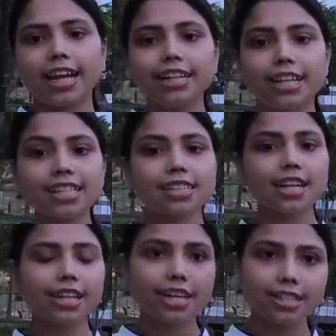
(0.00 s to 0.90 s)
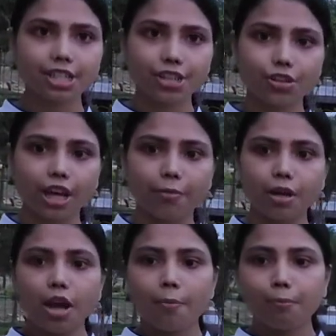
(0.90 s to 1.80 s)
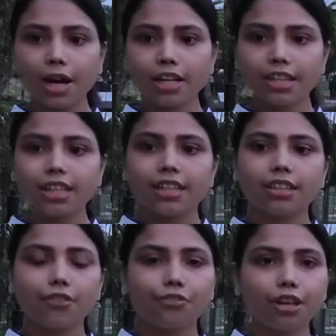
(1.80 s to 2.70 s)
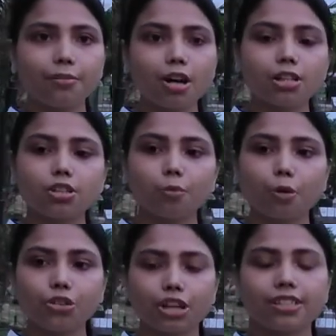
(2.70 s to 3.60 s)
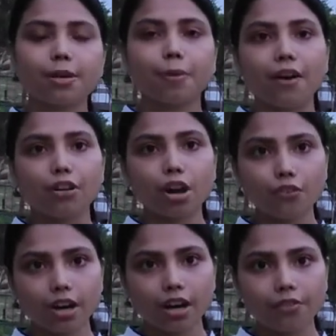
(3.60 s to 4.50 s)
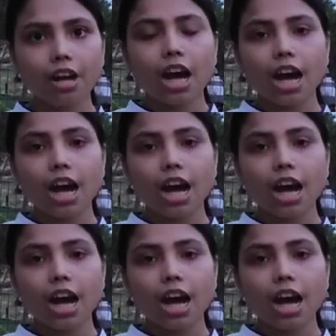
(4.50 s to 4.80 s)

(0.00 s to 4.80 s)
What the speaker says: it does contain stereotype, but the film also portrays the power of love,